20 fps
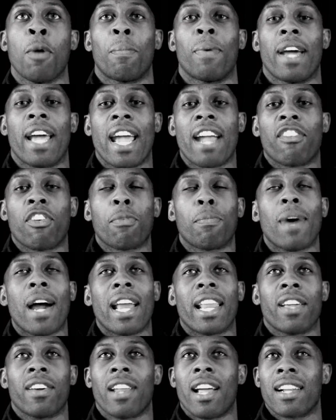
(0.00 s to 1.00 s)
But
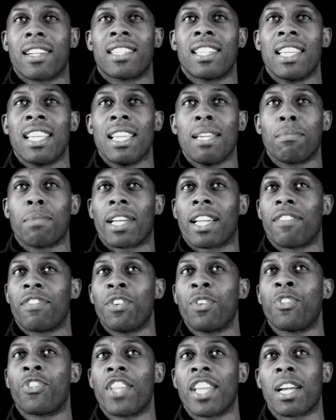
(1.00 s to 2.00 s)
everybody on our team, like if
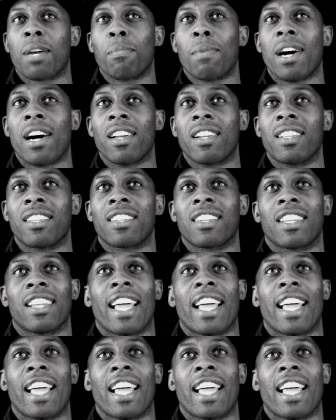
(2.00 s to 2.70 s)
you think about it,